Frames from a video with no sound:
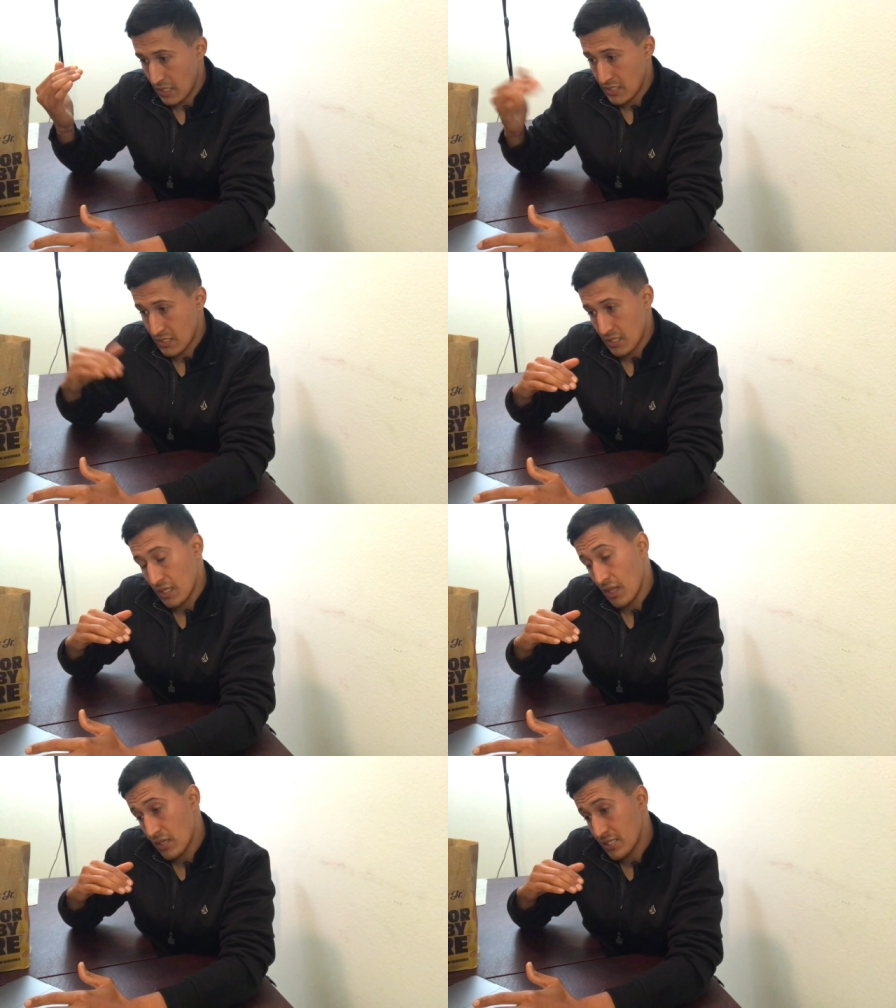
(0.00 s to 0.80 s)
it
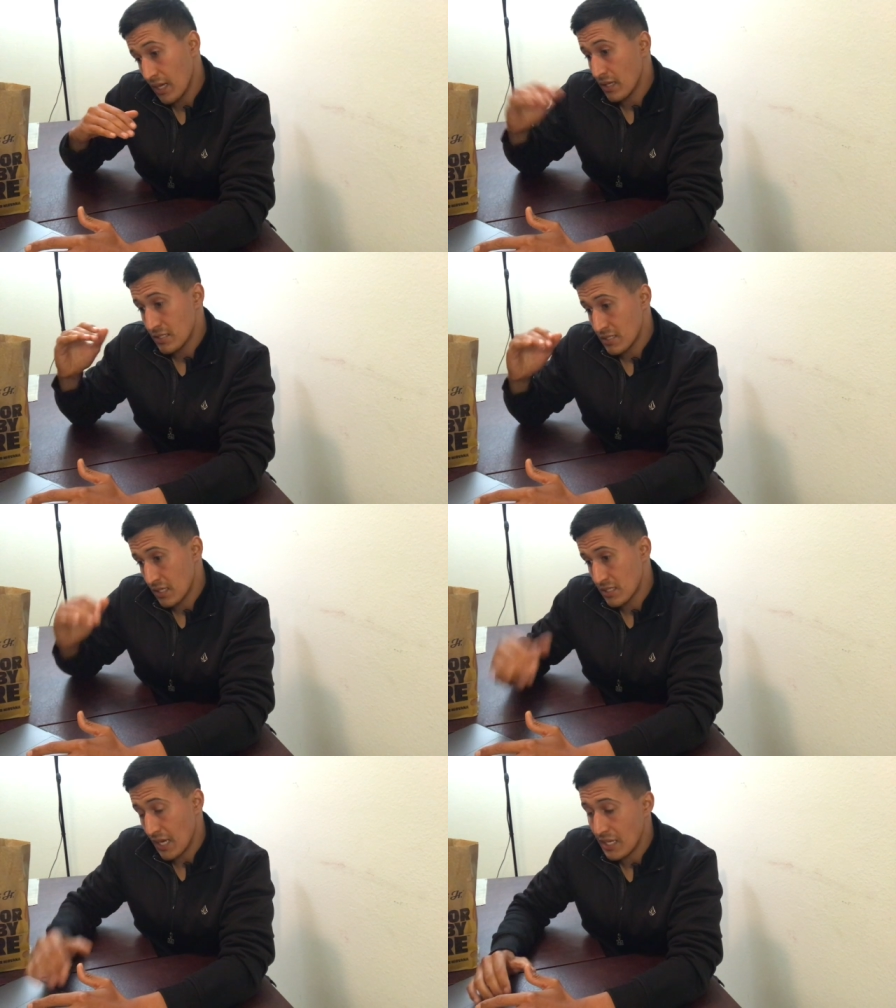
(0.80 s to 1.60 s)
it looks like it's
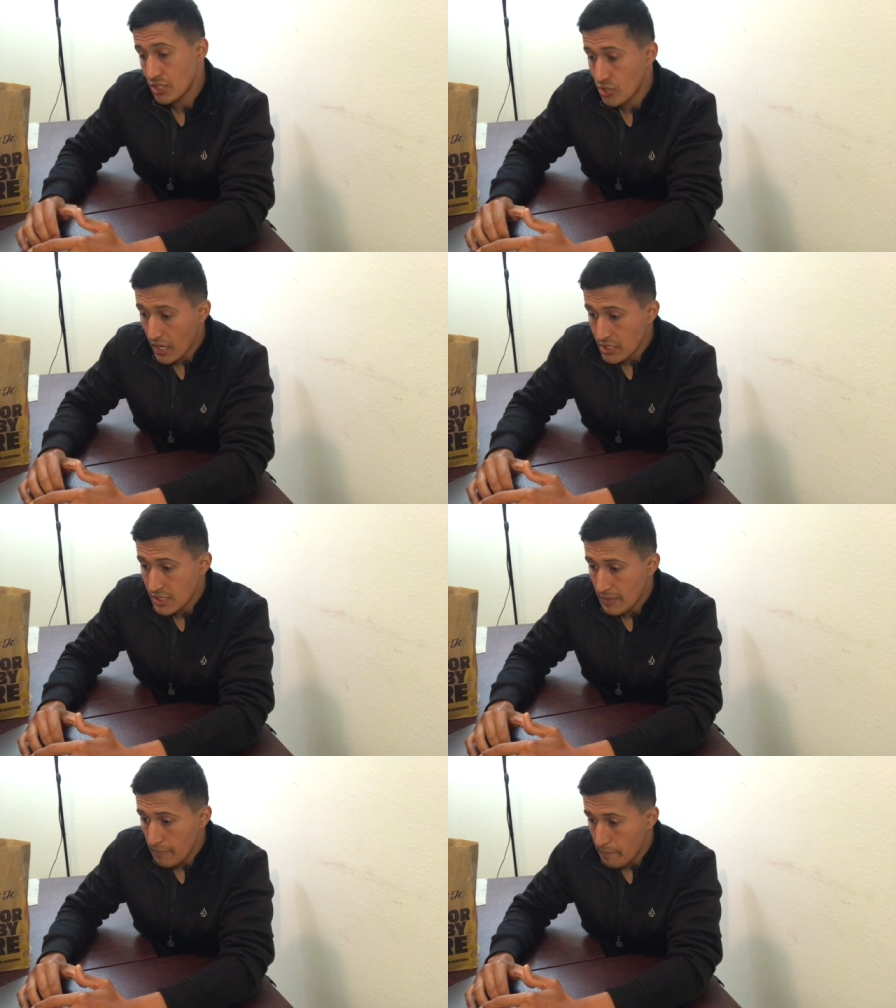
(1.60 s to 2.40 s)
it's gaining
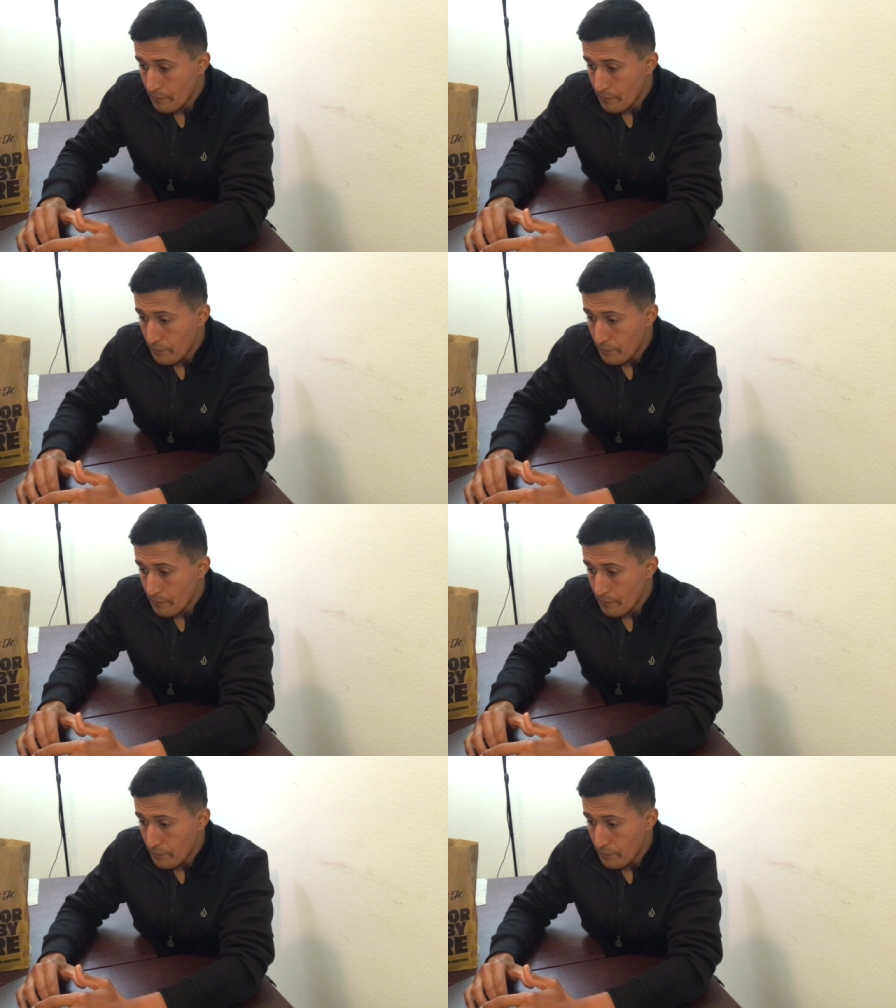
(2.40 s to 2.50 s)
traction.